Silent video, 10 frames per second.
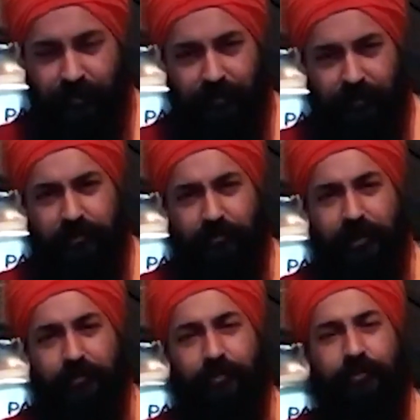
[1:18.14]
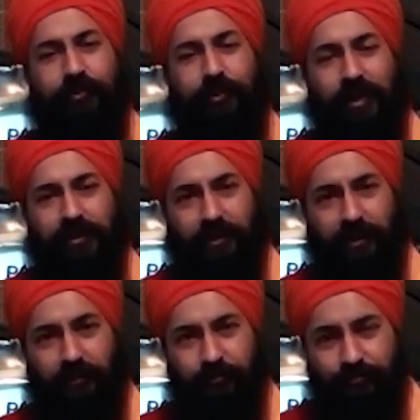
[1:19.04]
It's a very beautiful
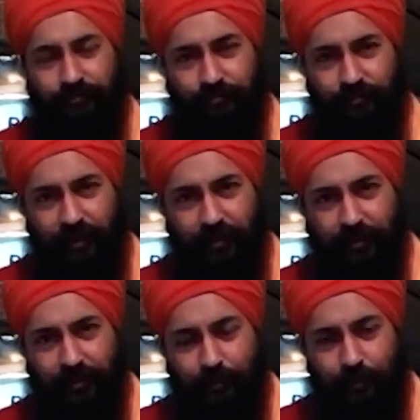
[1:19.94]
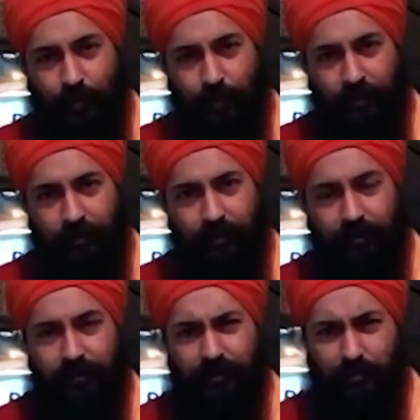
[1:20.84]
mantra.
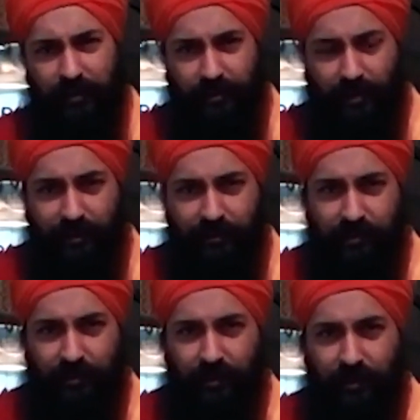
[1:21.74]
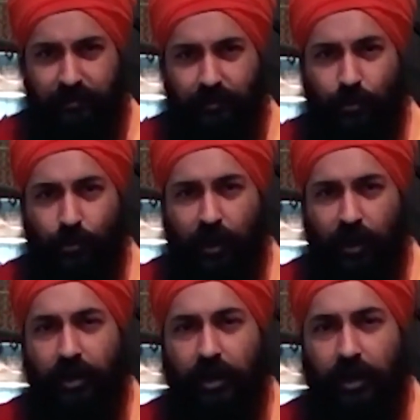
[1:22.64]
The mantra is Ik
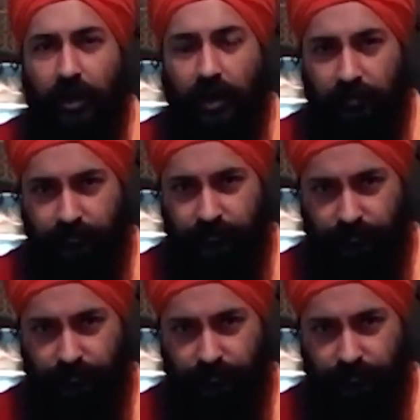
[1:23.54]
Ongkaar,